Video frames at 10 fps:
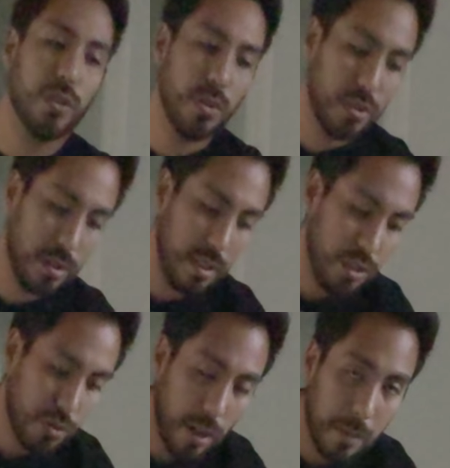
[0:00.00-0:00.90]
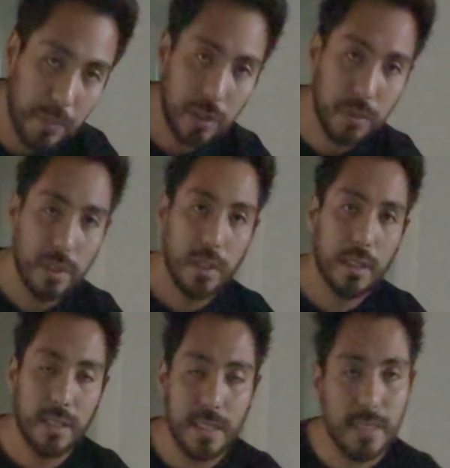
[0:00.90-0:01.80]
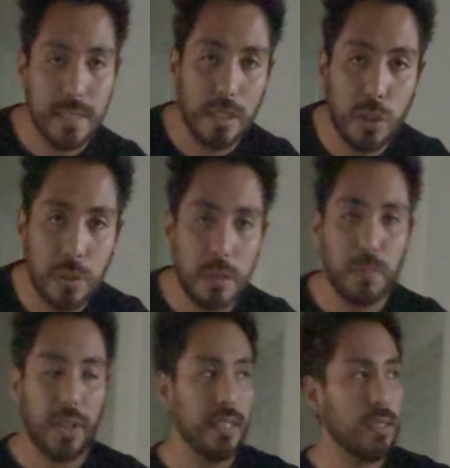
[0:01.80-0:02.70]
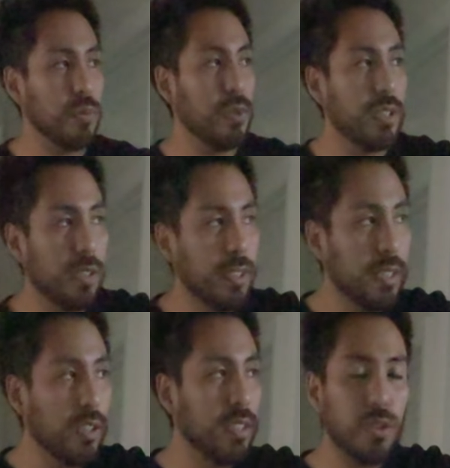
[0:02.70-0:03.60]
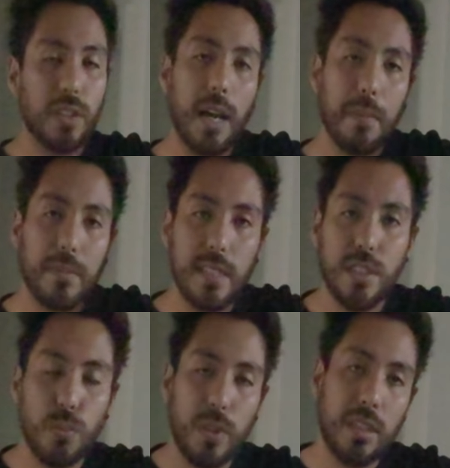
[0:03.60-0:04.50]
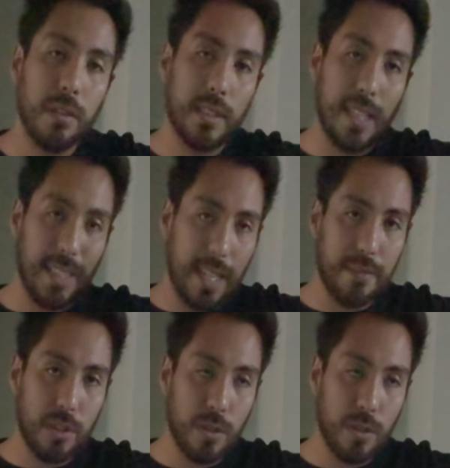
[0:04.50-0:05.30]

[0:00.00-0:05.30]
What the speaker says: to use this tripod this is the new space. We're only going to have this window as a light